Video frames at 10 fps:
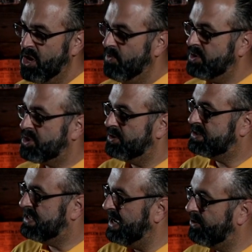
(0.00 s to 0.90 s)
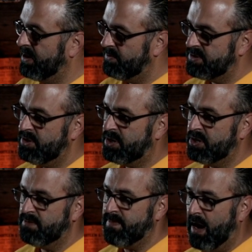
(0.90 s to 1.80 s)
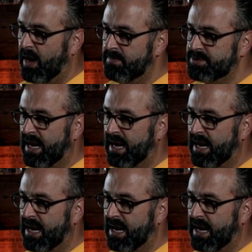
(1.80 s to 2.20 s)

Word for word: We started tinkering with nuclear bombs,